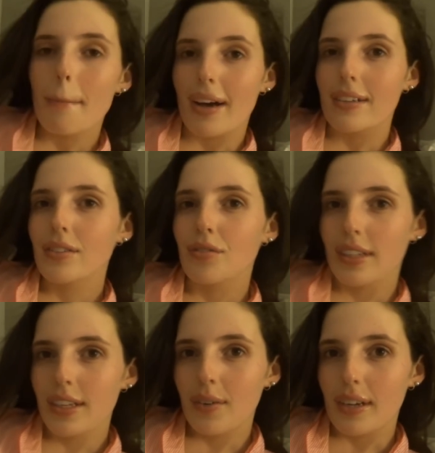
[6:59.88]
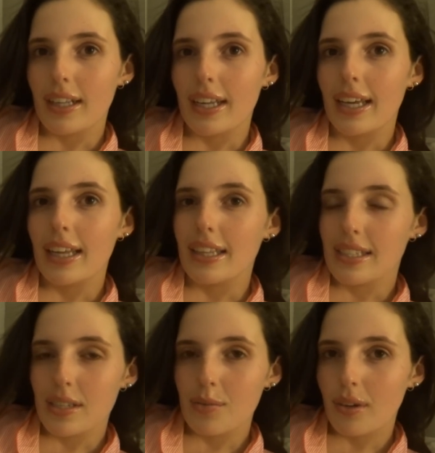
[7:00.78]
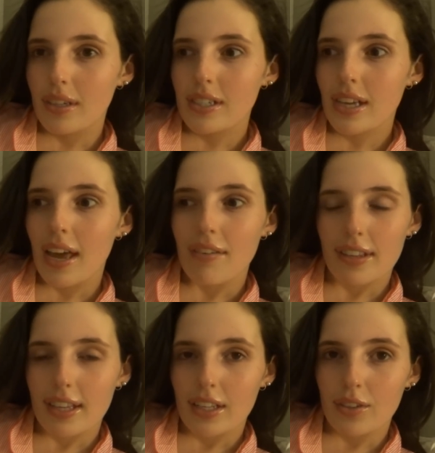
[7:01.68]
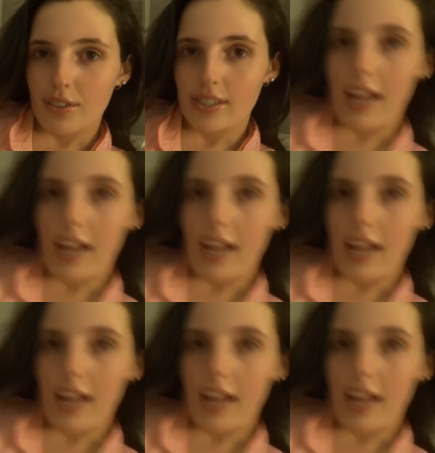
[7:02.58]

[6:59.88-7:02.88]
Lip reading: But really quickly, this is what everything looks